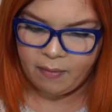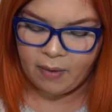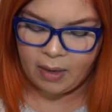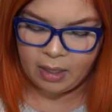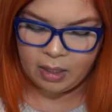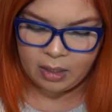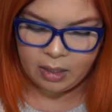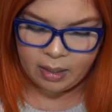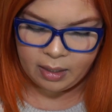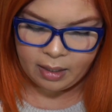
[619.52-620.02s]
if
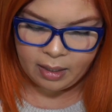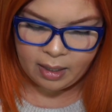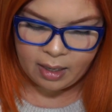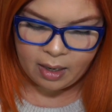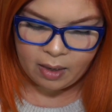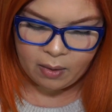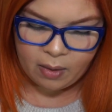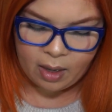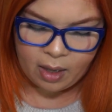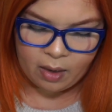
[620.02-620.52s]
I clean it
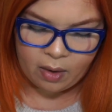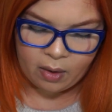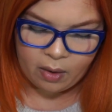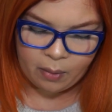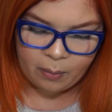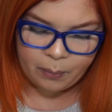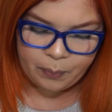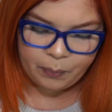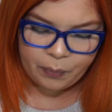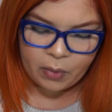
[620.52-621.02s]
out, I don't
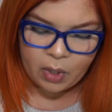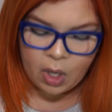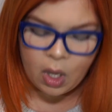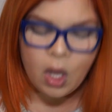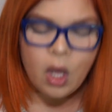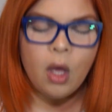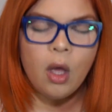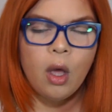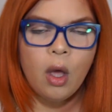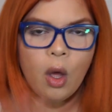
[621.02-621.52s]
know.
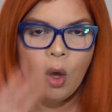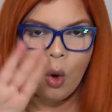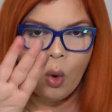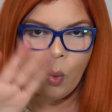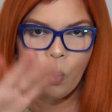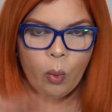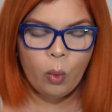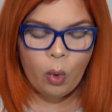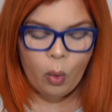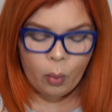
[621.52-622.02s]

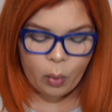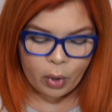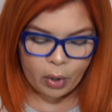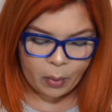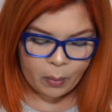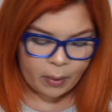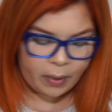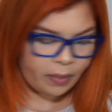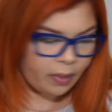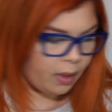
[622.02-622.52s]
We'll
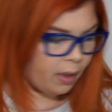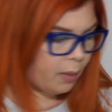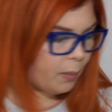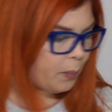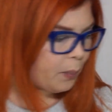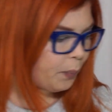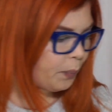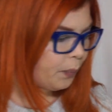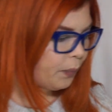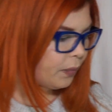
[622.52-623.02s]
work with
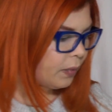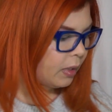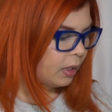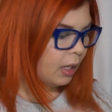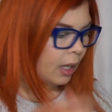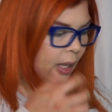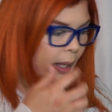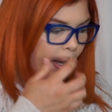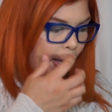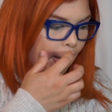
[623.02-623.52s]
it.
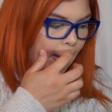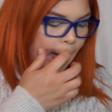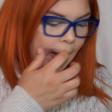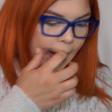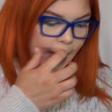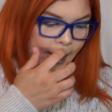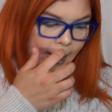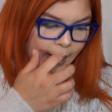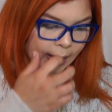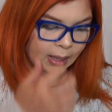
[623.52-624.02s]

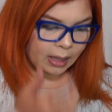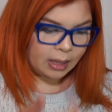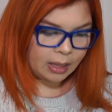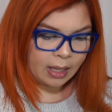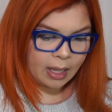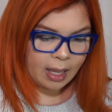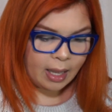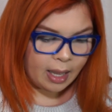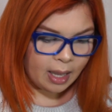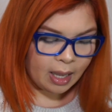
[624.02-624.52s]

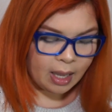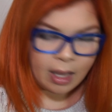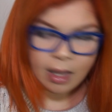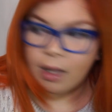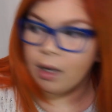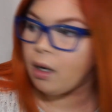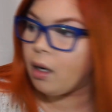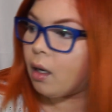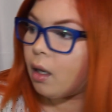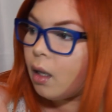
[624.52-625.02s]
And
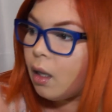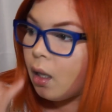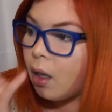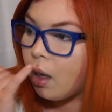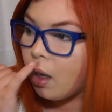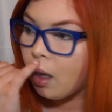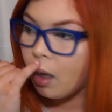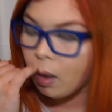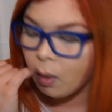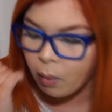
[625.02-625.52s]
then,
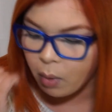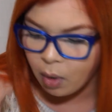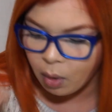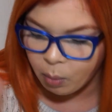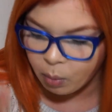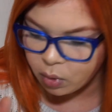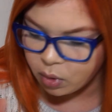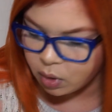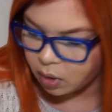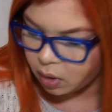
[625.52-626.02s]
we're
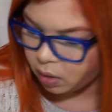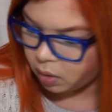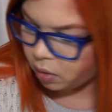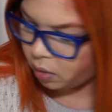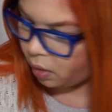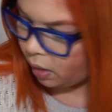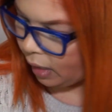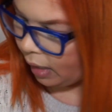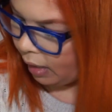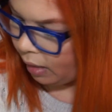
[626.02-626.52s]
almost done.
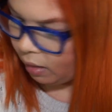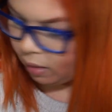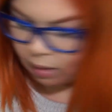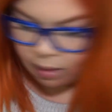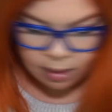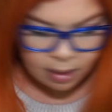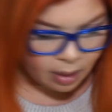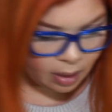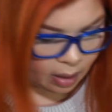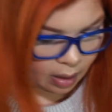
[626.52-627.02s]

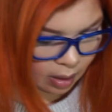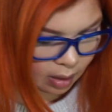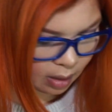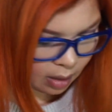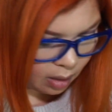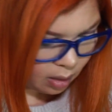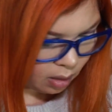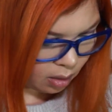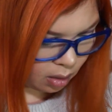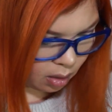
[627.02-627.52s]
And
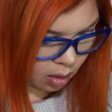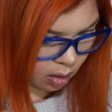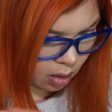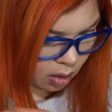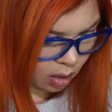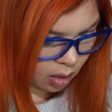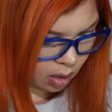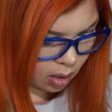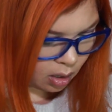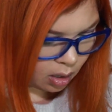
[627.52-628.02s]
then
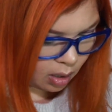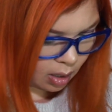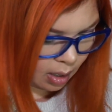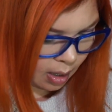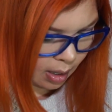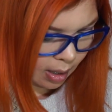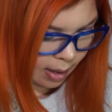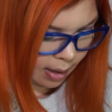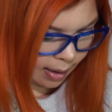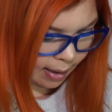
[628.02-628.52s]

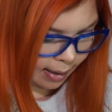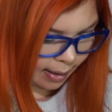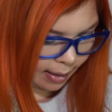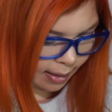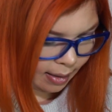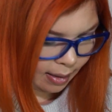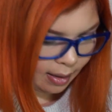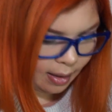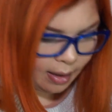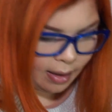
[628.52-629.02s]

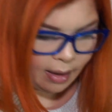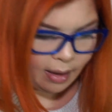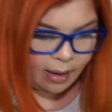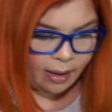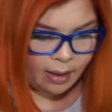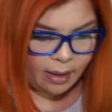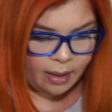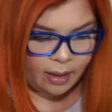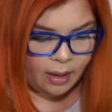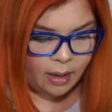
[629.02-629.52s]
I
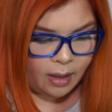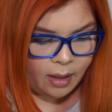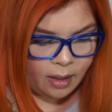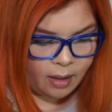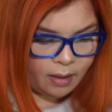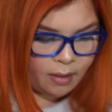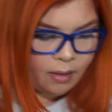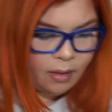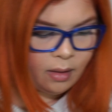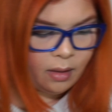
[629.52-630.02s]
got,
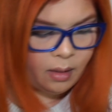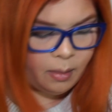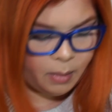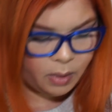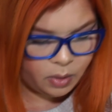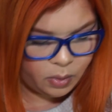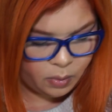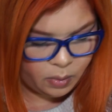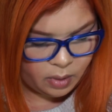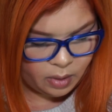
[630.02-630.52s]
let
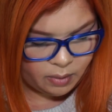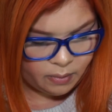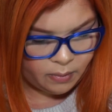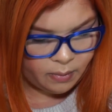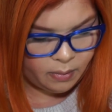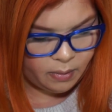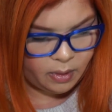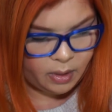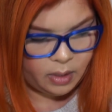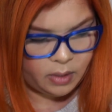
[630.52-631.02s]
me do
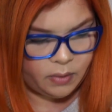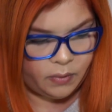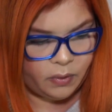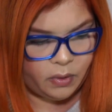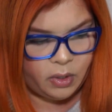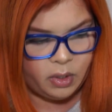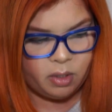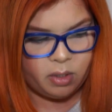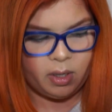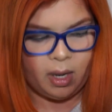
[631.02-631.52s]
this
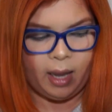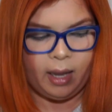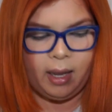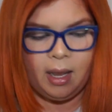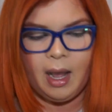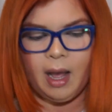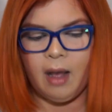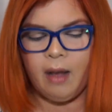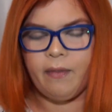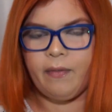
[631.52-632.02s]
first. I
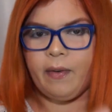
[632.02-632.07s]
got a